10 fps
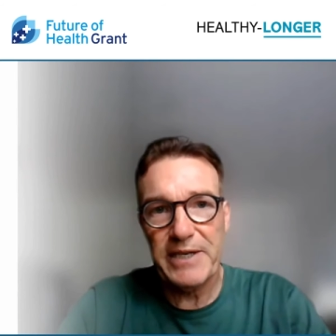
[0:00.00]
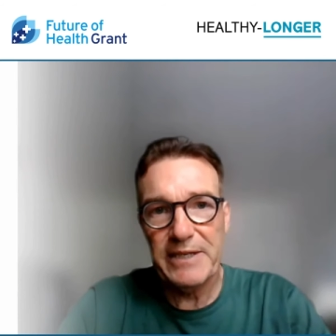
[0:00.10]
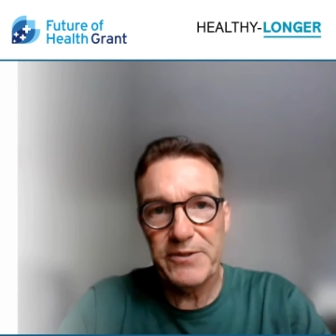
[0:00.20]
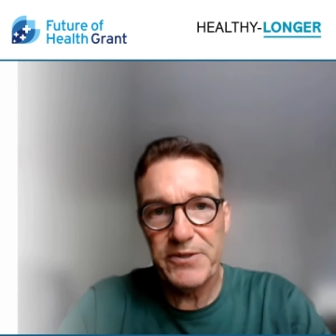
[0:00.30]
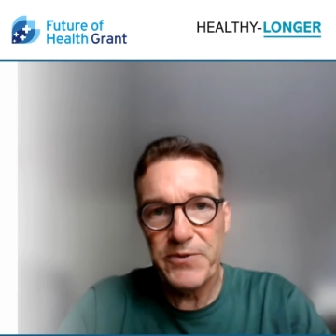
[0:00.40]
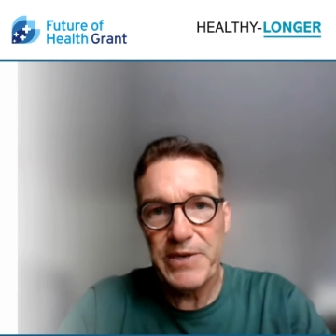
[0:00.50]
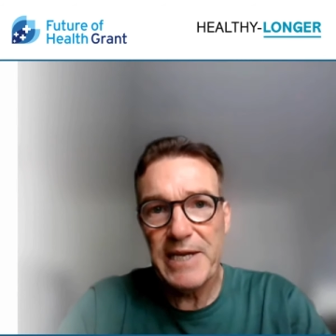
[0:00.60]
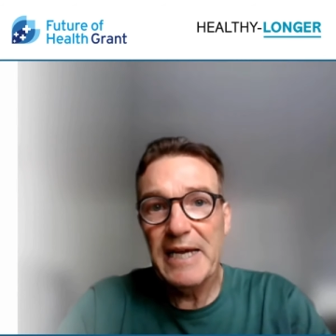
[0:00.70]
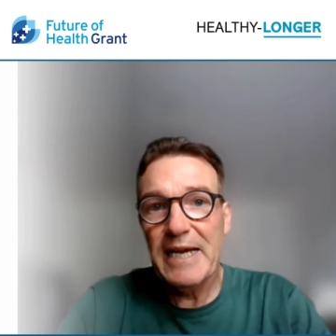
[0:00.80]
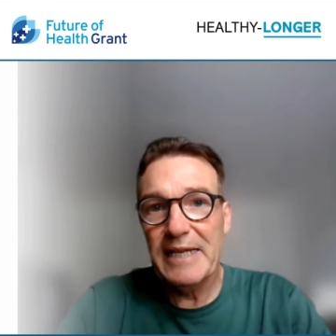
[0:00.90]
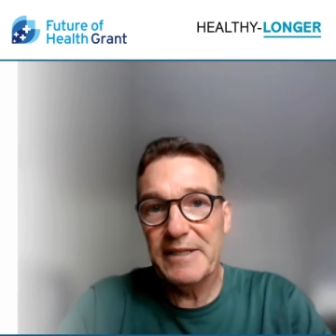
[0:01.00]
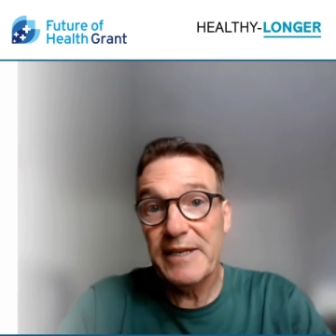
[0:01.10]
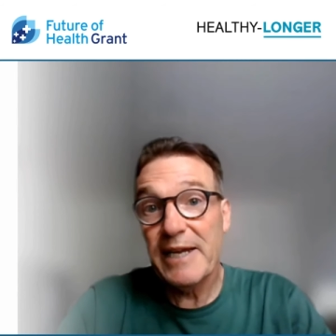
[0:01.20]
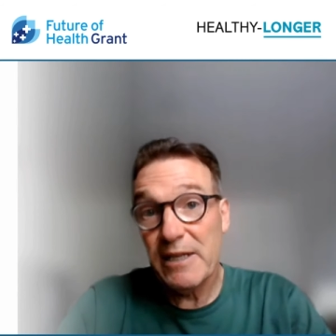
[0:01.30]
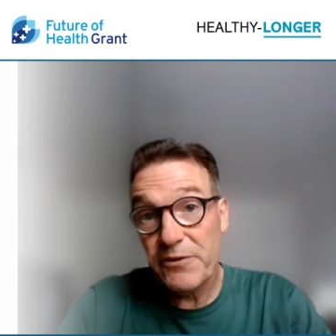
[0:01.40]
industry and in
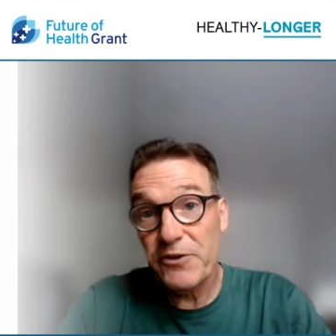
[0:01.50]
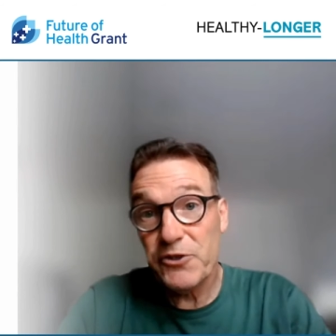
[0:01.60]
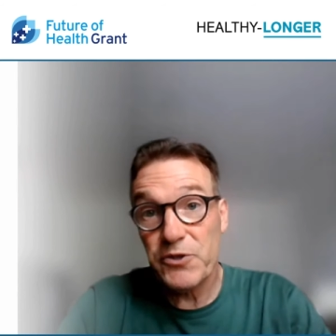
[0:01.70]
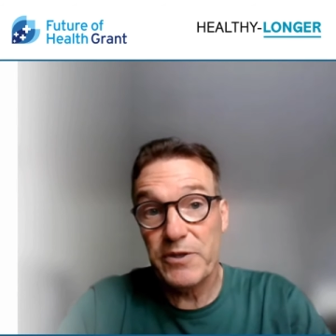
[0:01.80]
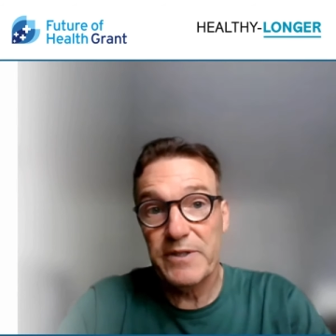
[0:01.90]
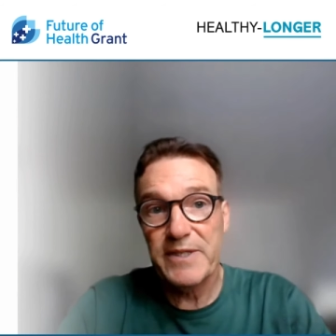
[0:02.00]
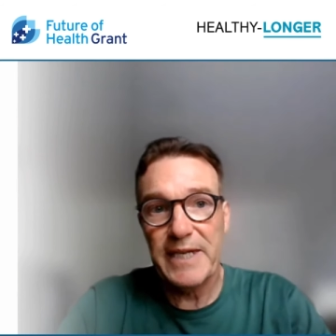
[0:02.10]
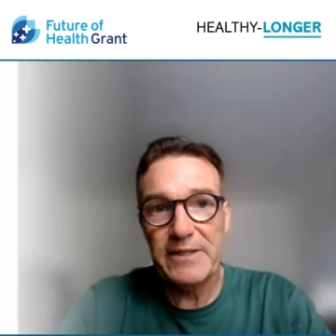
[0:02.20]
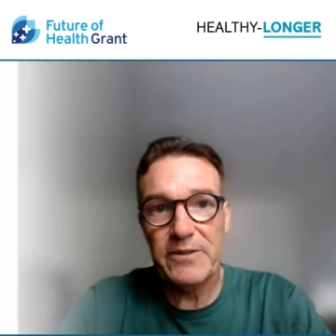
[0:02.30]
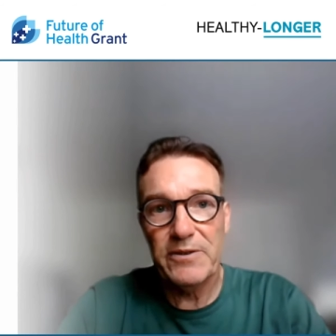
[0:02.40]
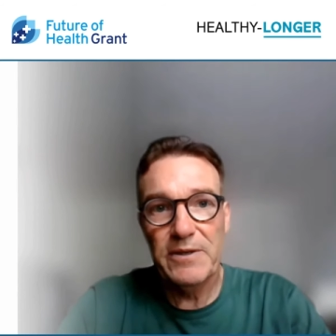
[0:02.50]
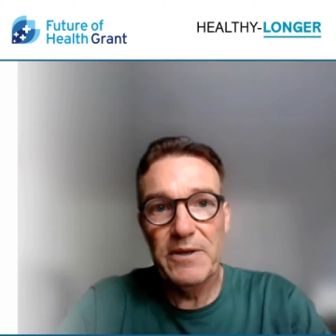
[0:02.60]
the health insurance sector.